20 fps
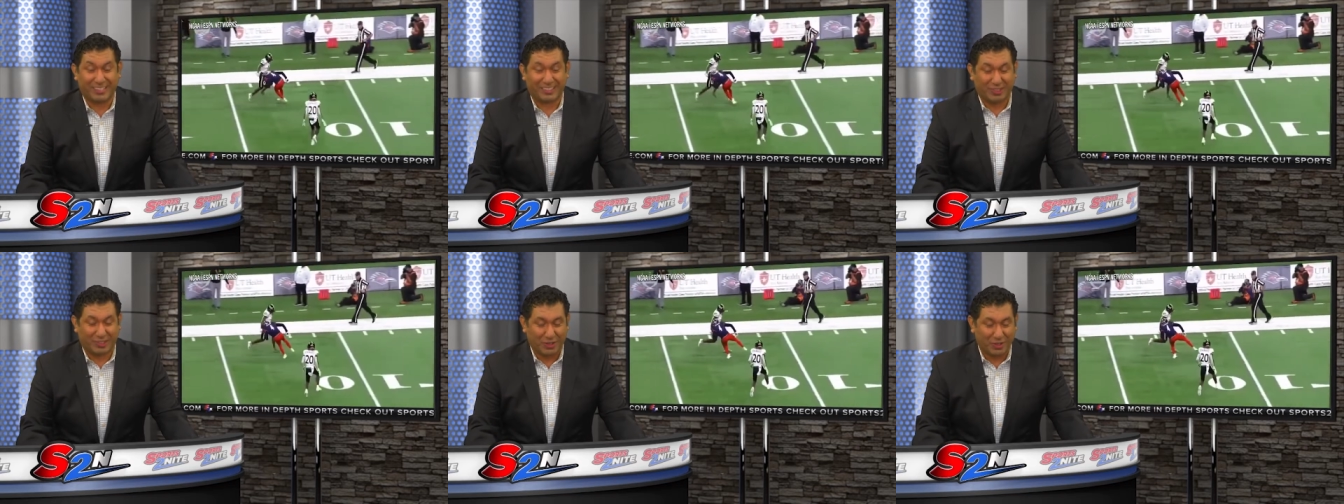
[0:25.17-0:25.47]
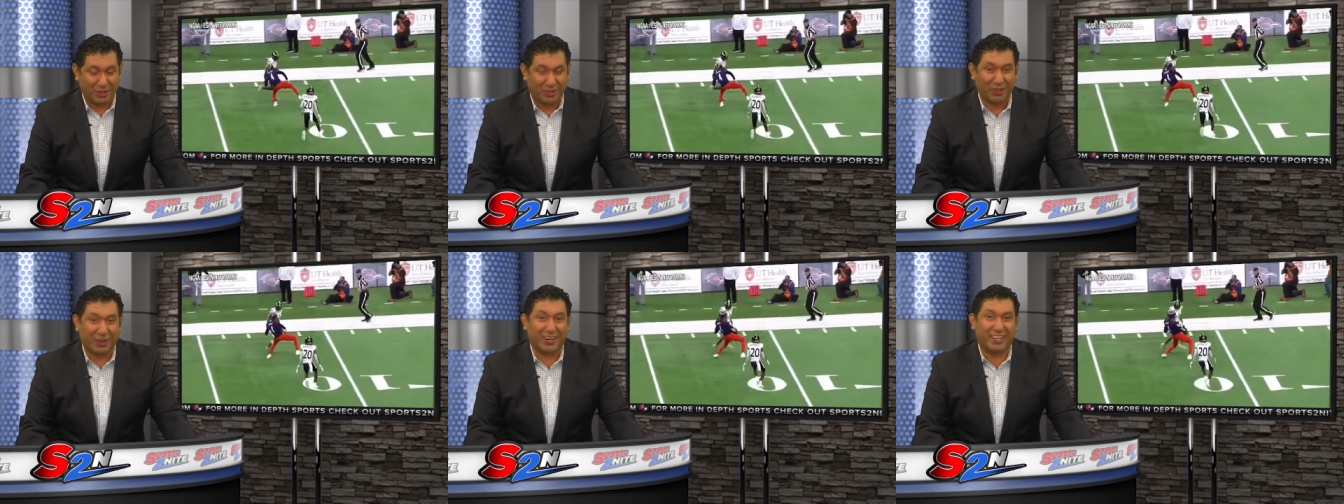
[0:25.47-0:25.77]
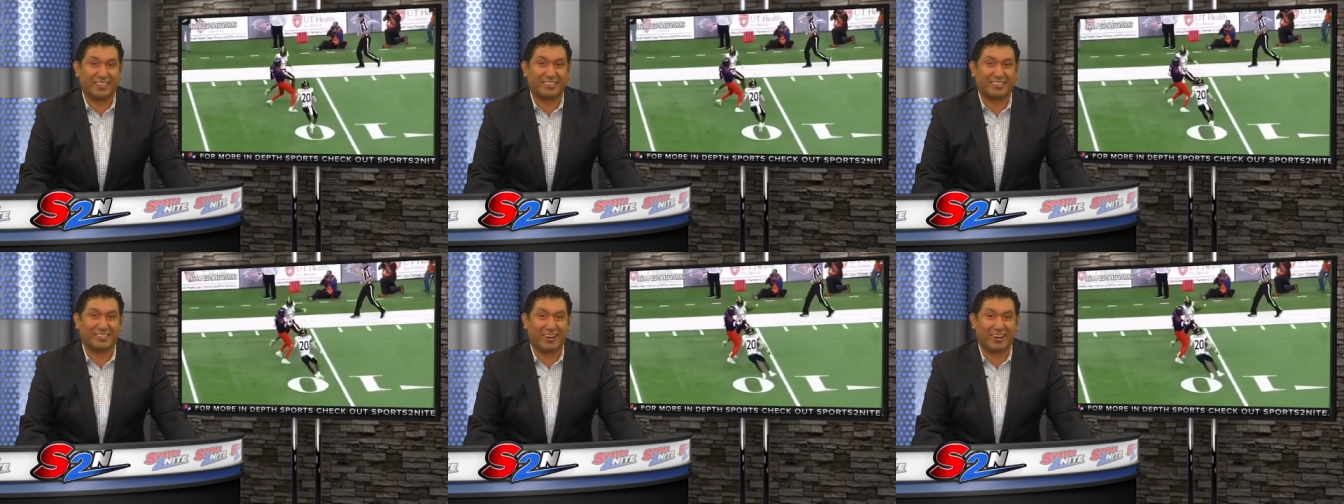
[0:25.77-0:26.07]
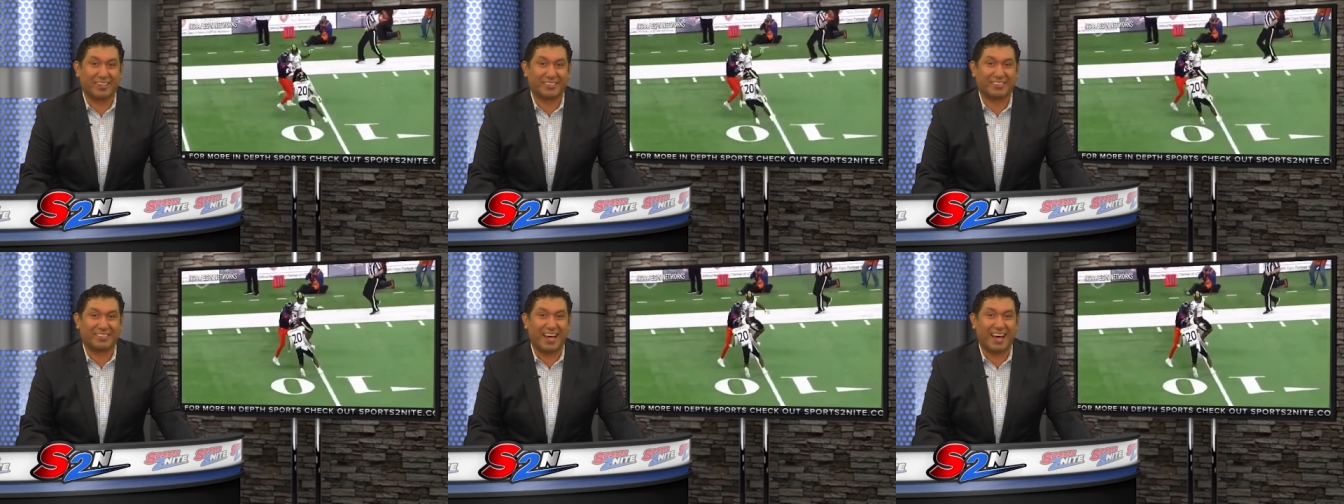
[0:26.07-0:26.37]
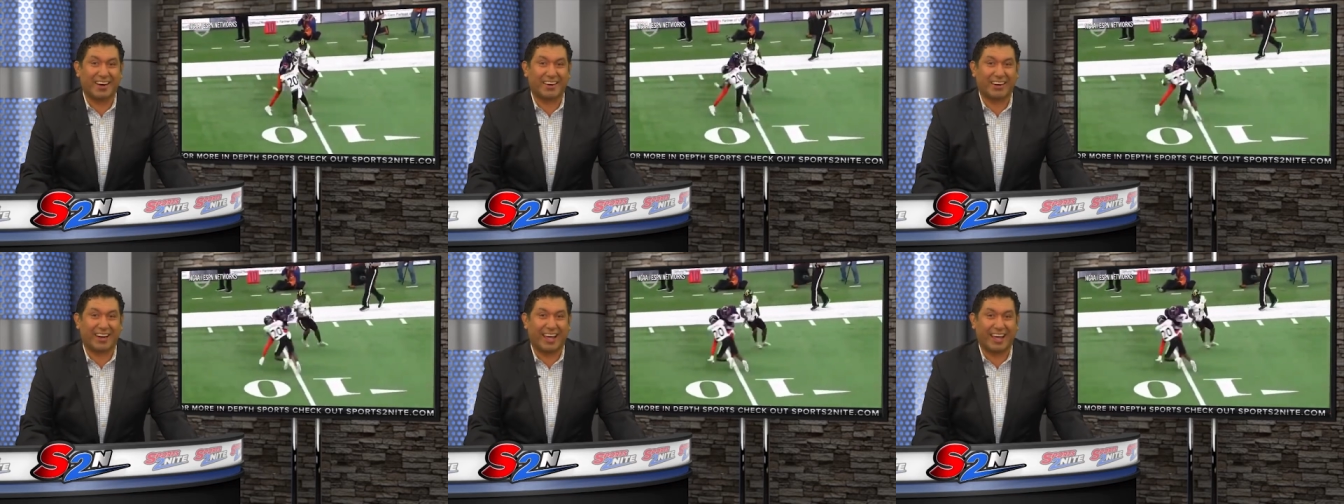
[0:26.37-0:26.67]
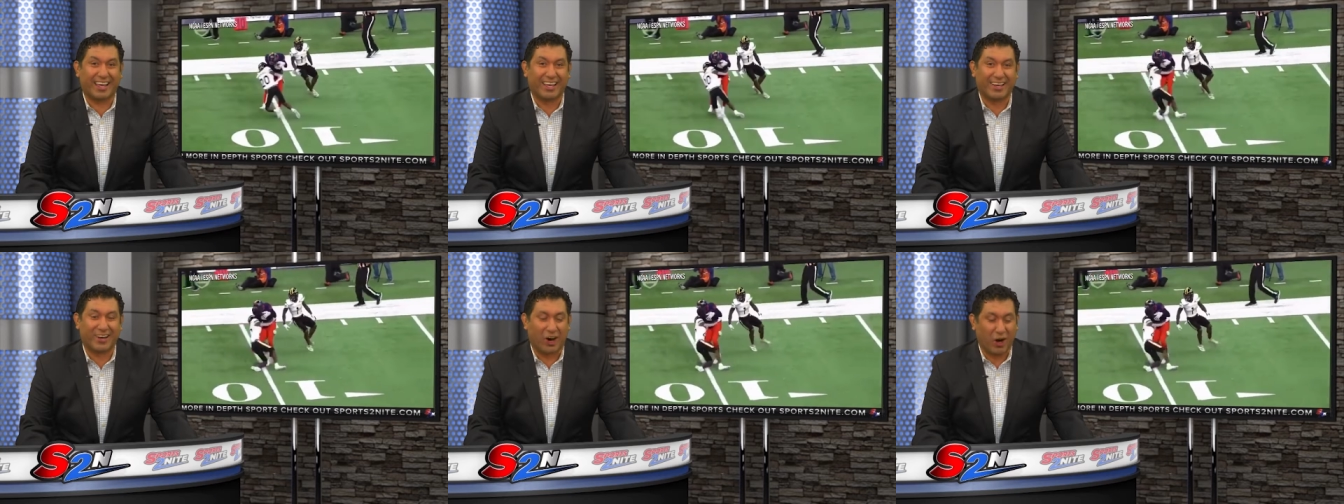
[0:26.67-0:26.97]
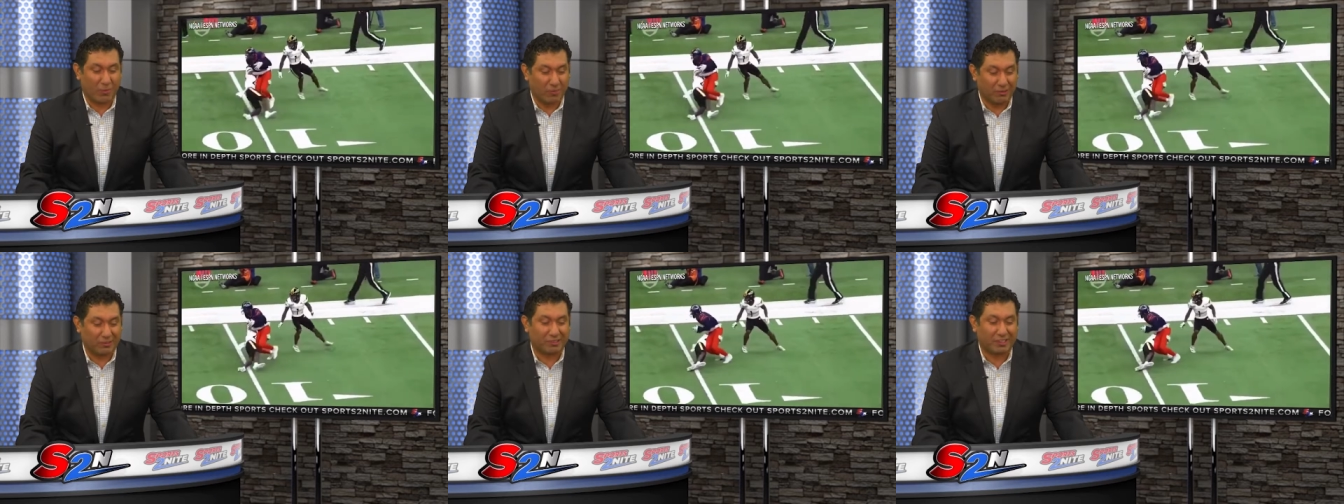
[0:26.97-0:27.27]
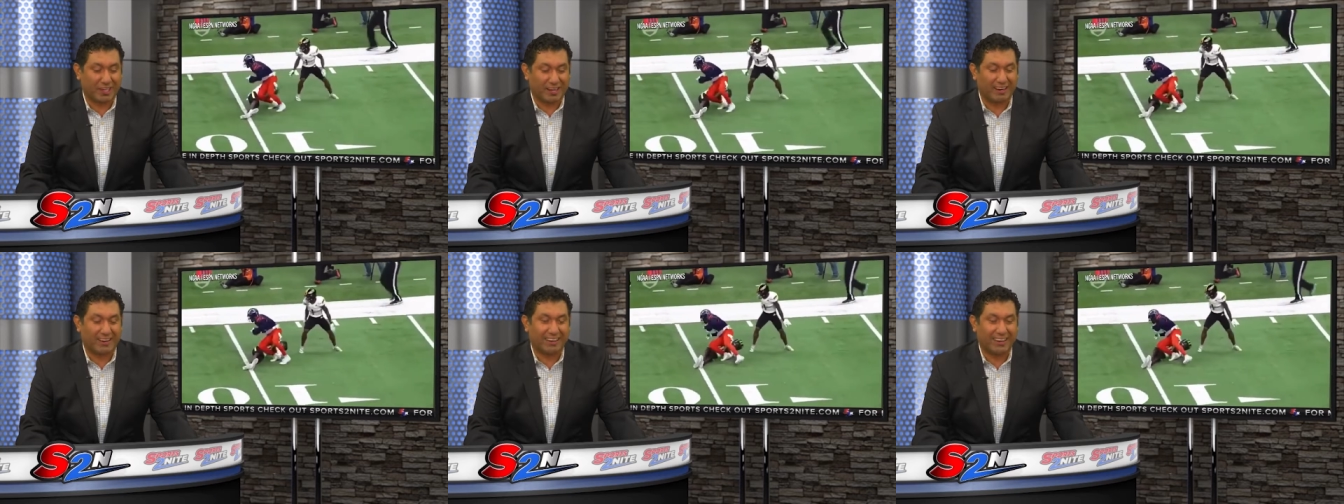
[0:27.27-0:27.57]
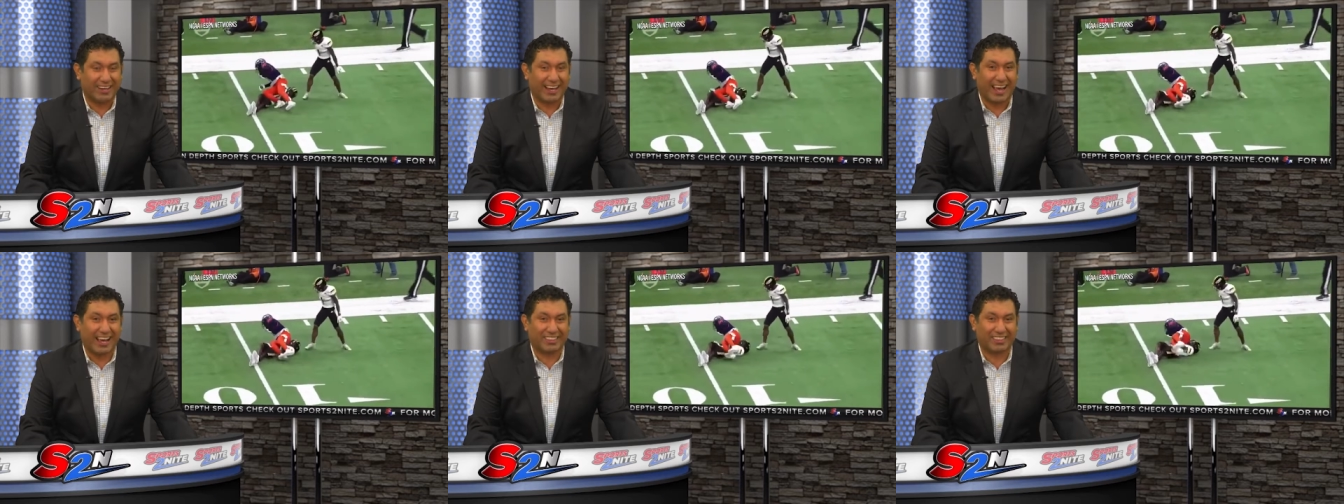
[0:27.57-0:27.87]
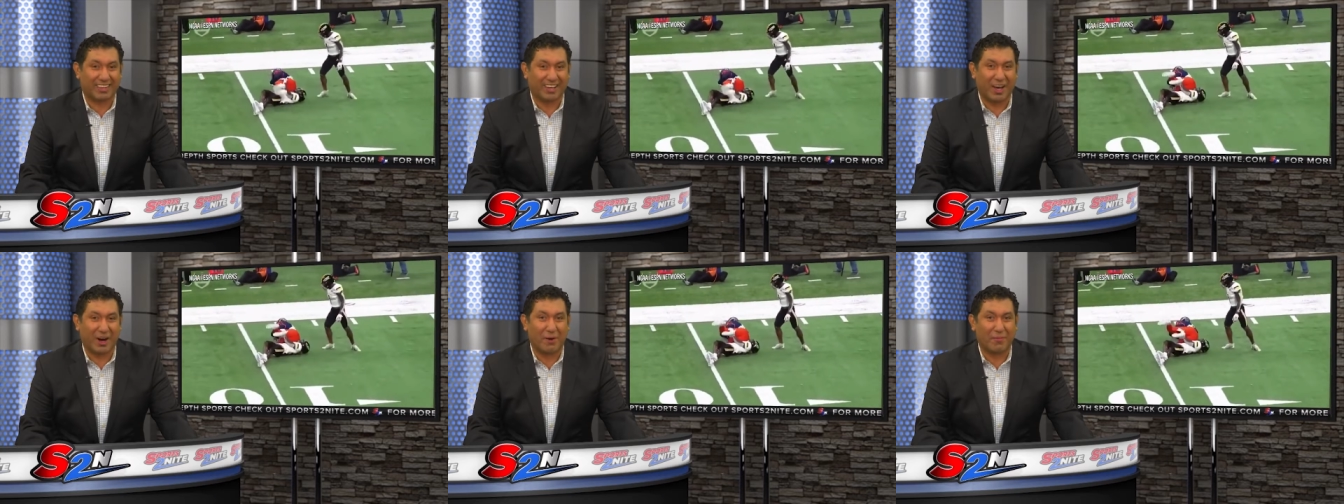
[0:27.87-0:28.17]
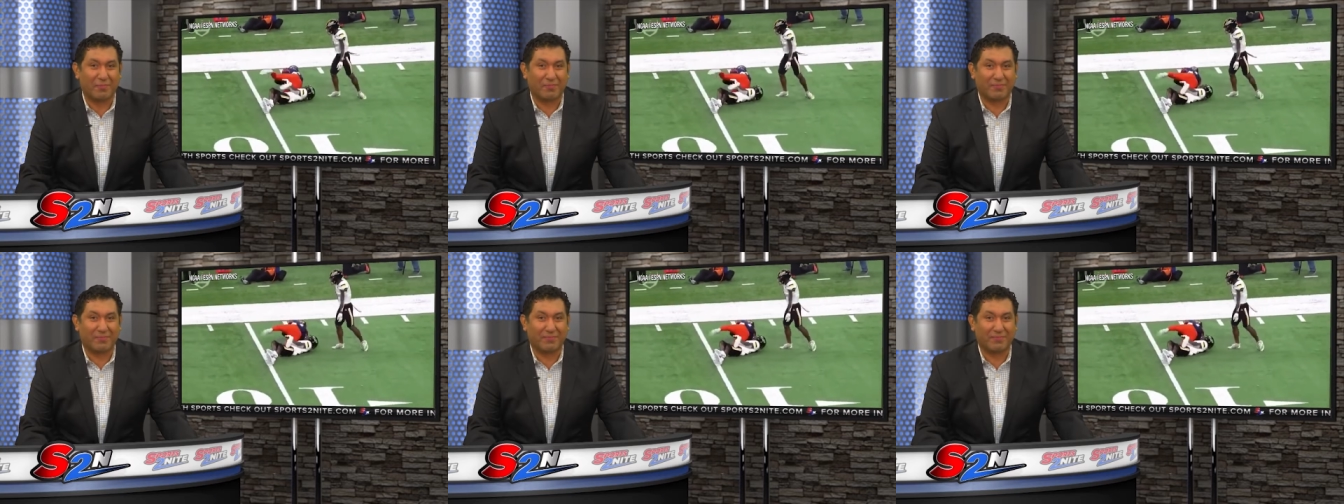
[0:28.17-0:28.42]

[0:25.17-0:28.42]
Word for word: 2:30 start Saturday, almost here at the Dell.